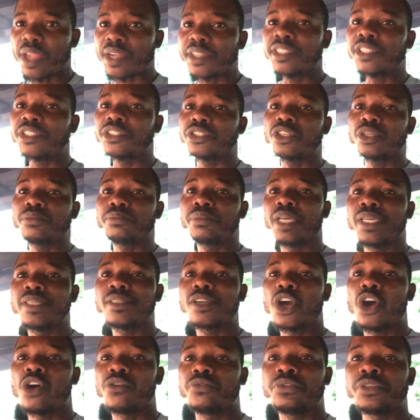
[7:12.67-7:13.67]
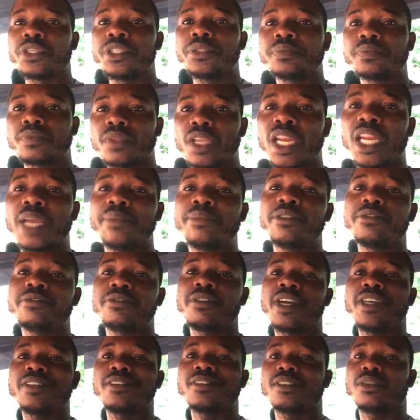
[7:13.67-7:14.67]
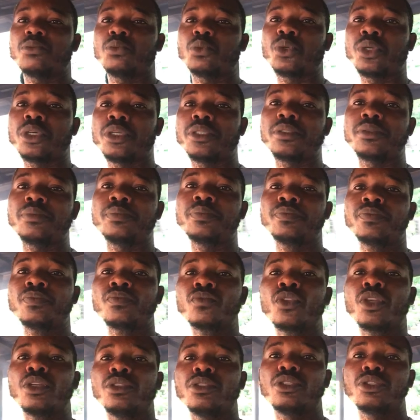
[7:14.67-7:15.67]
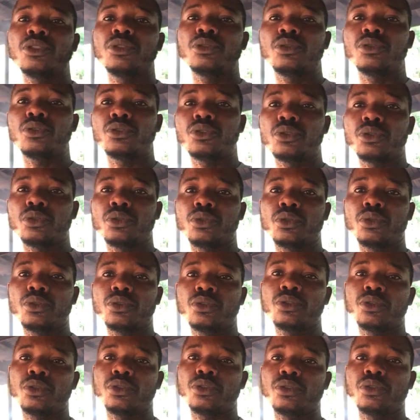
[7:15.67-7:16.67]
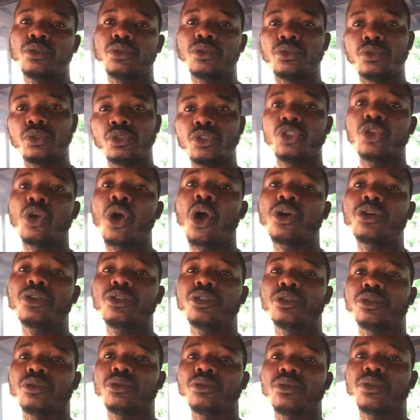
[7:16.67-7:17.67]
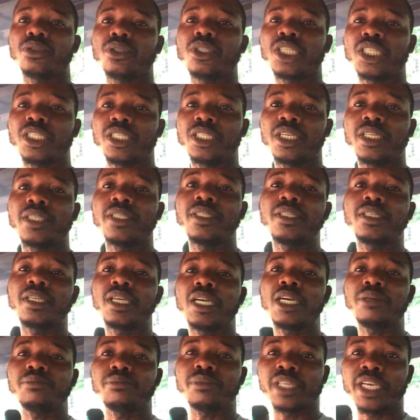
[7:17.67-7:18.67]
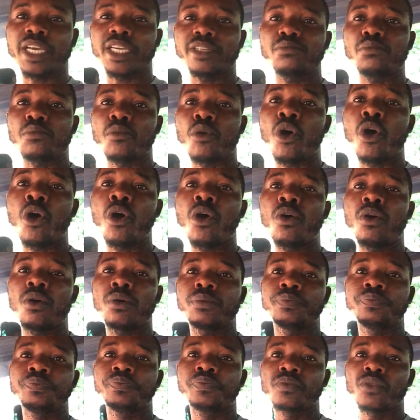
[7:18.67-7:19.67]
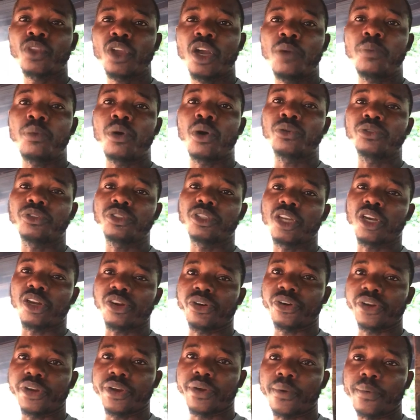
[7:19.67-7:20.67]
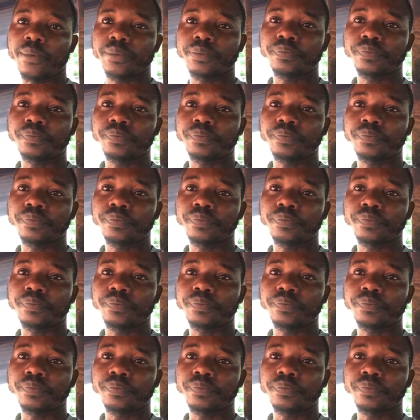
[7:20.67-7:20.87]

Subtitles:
This is your man Coffee. Let me find someone to talk to and then get more about gari.